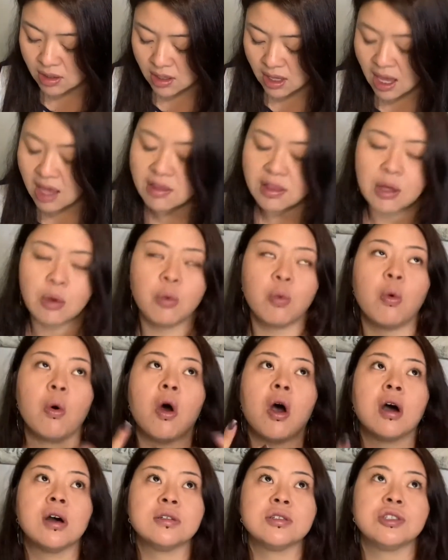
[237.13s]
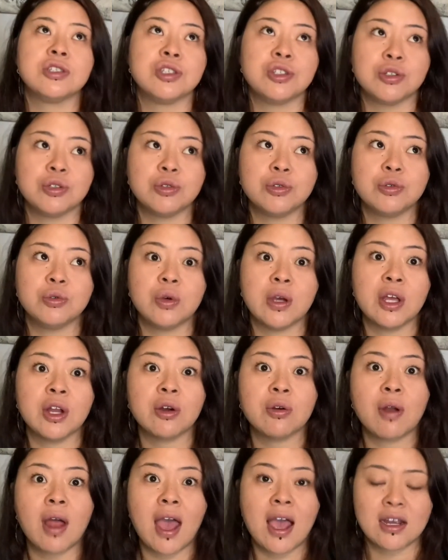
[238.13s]
And they want to
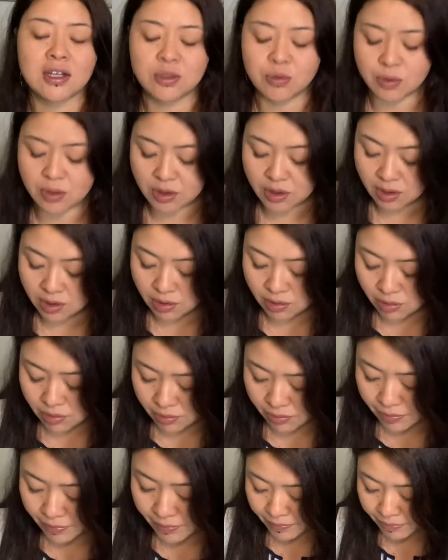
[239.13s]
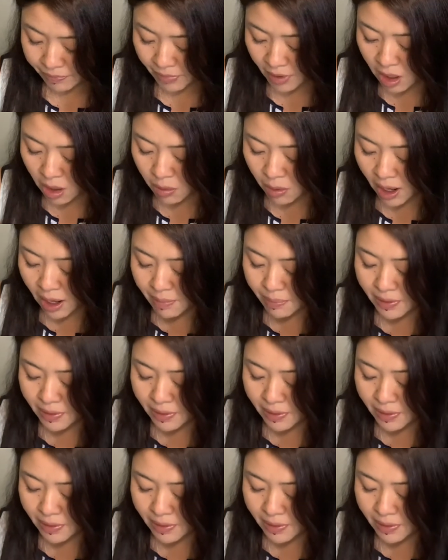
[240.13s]
interact with you, all right?